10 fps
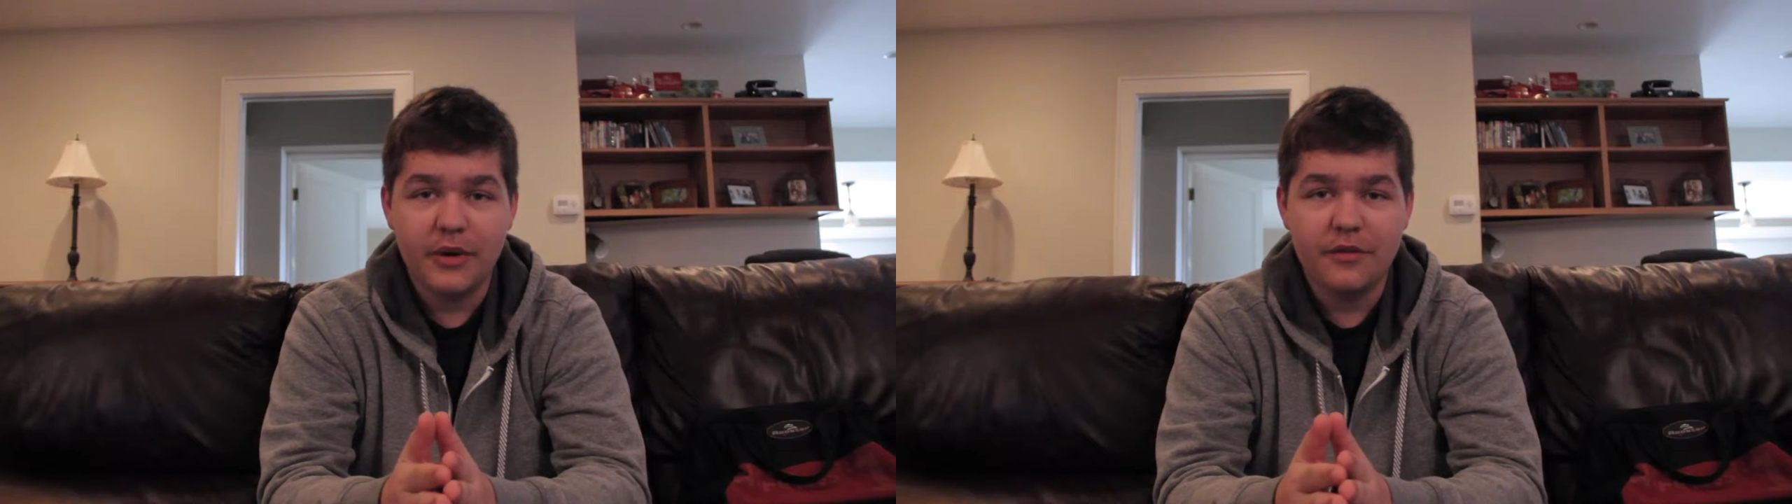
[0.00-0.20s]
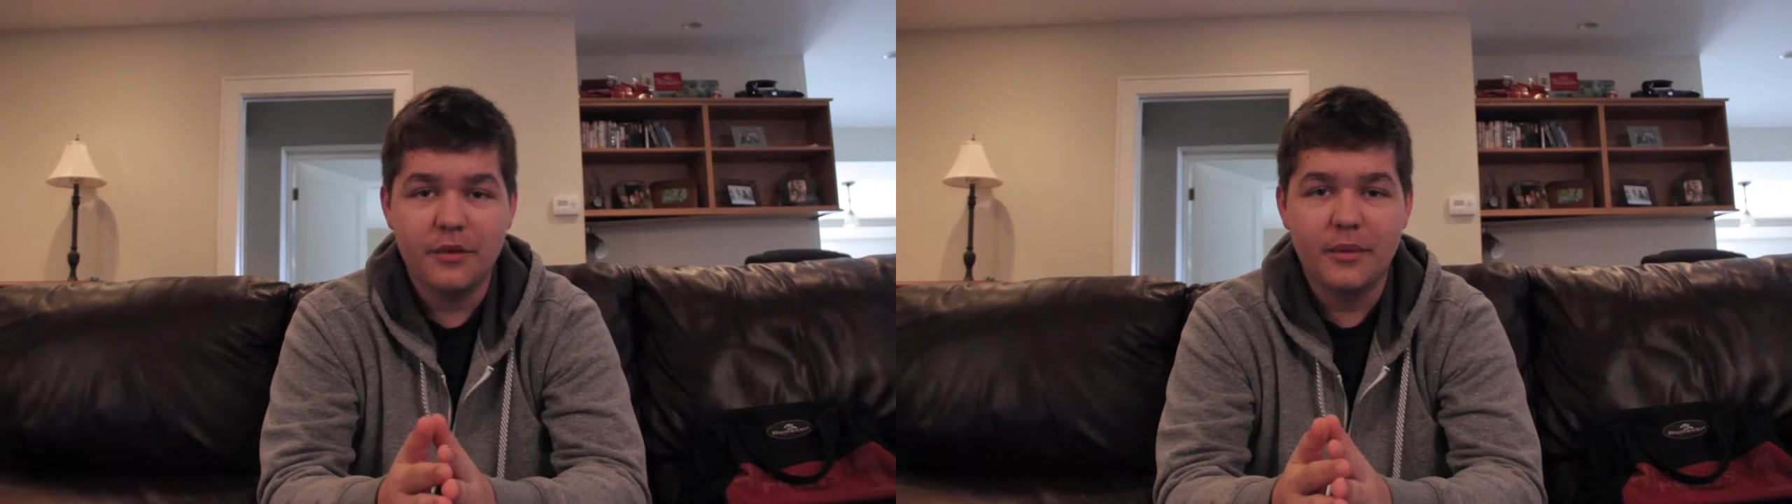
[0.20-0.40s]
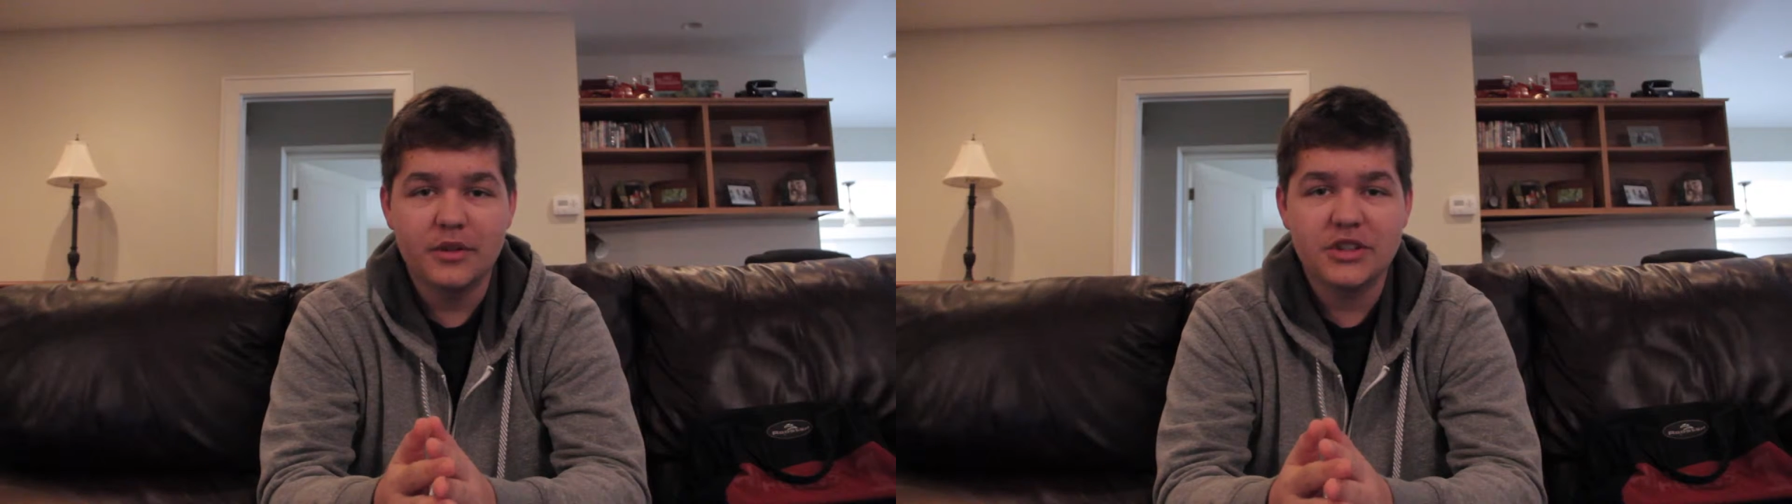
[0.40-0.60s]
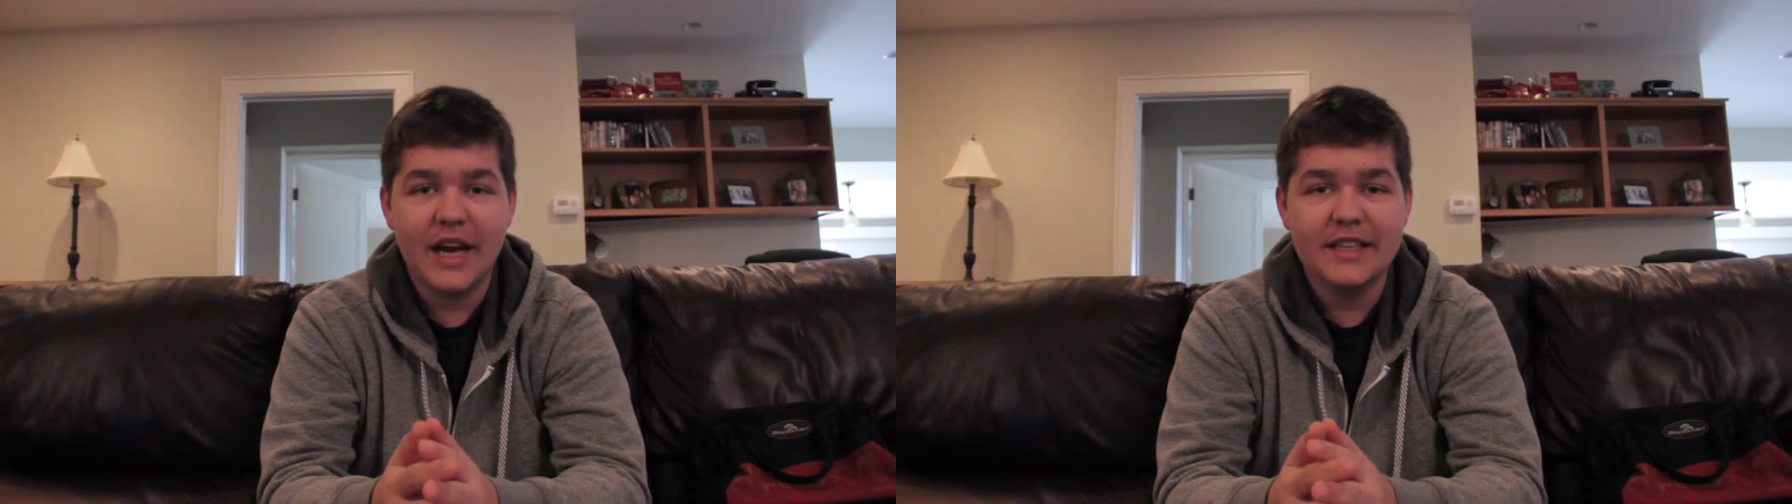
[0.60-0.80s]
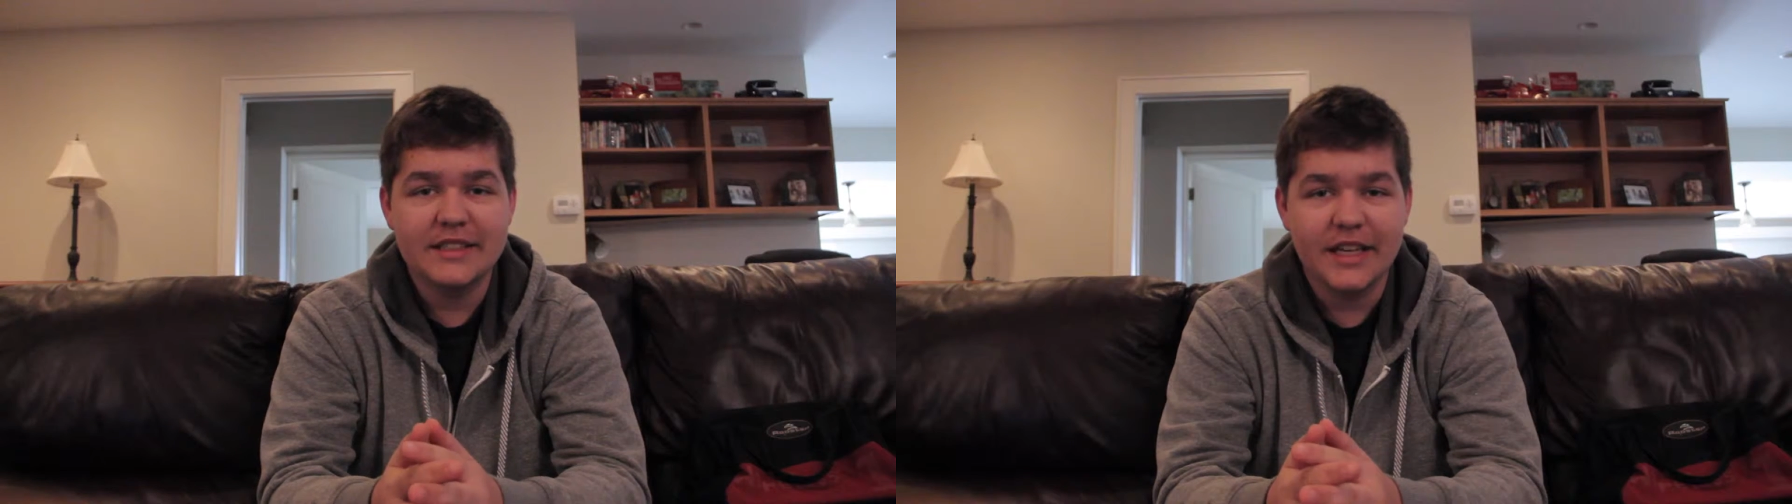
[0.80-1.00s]
one of the most
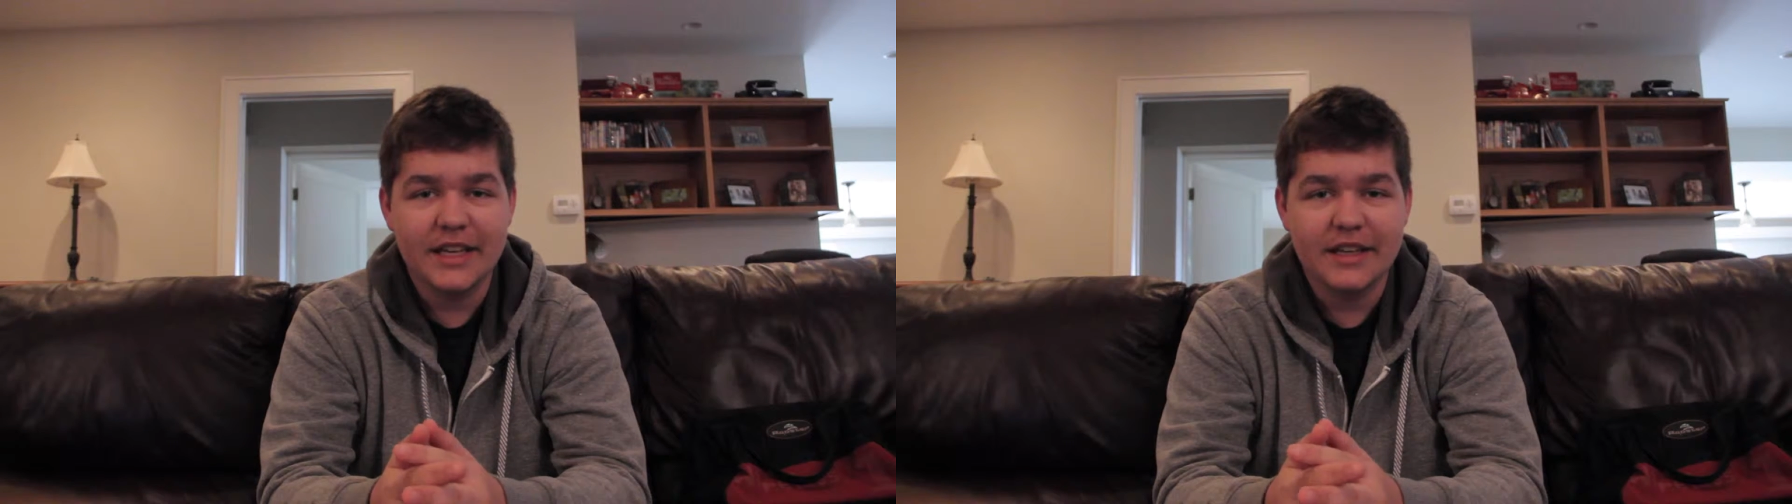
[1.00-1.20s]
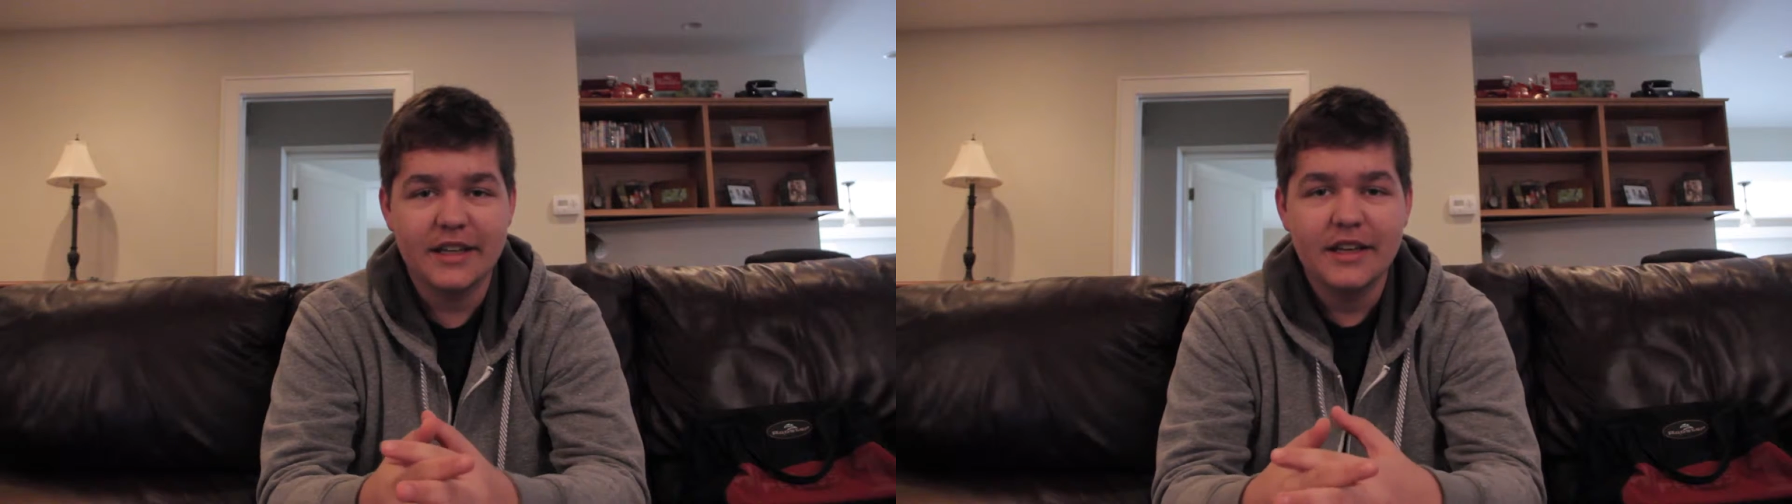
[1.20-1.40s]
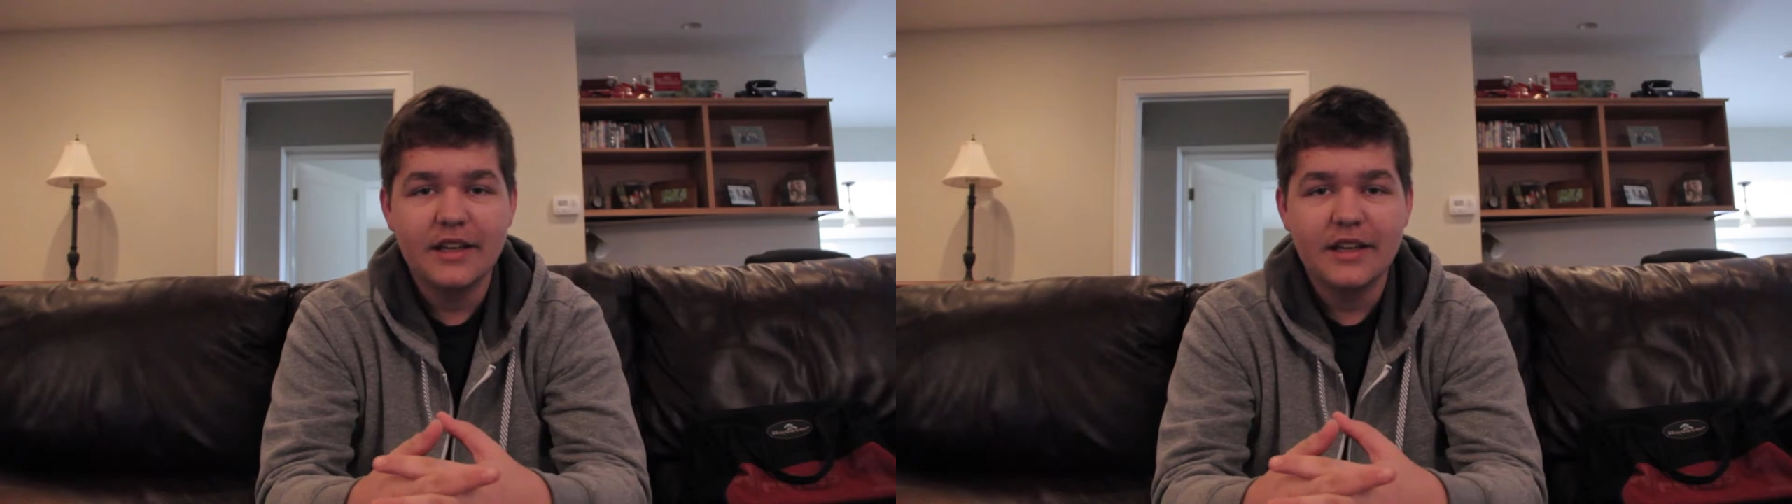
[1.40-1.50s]
high-tech